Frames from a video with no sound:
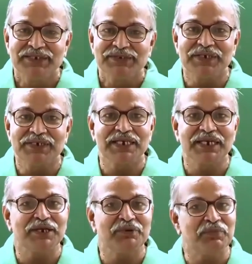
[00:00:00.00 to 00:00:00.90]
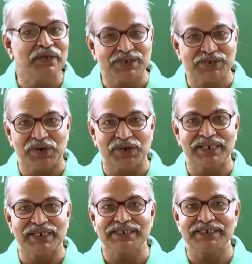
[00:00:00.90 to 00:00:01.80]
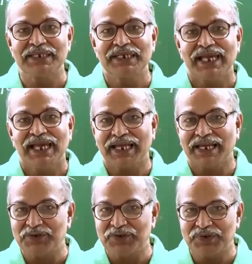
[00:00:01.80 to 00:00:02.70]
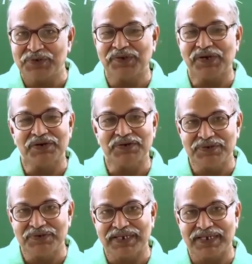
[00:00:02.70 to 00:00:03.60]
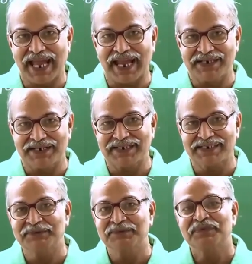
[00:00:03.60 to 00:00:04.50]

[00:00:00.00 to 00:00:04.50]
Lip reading: So, it is a mixed audience and I do not know how do I address.